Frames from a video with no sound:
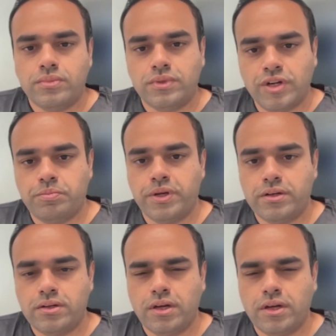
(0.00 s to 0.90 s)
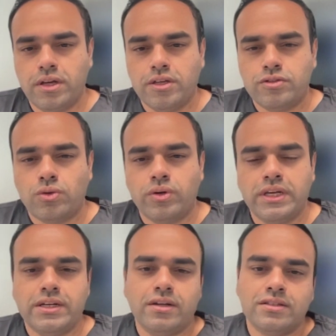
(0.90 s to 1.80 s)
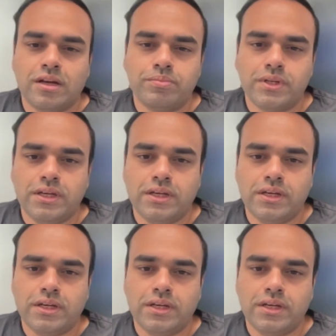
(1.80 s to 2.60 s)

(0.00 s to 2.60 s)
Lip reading: treatment. So he did a